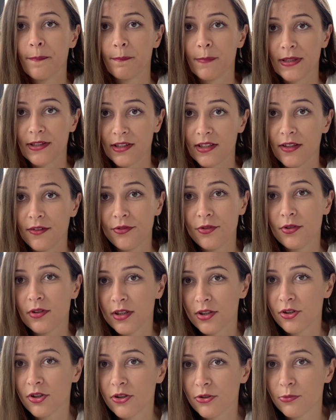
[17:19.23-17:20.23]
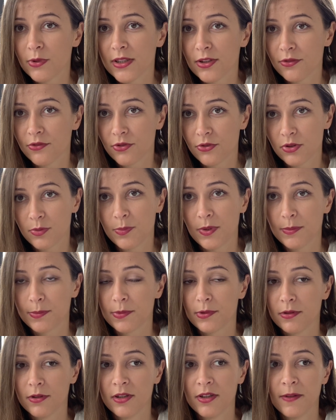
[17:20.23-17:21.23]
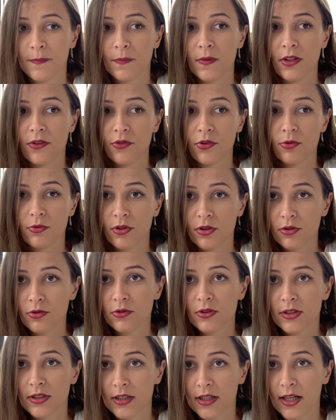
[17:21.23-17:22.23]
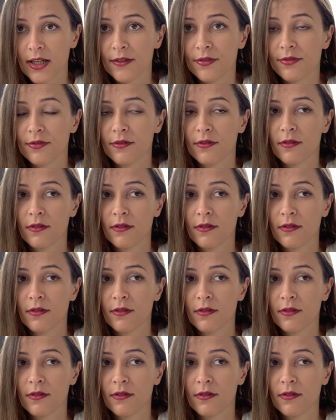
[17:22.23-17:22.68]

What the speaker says: But if you are not one of those people, if you want to have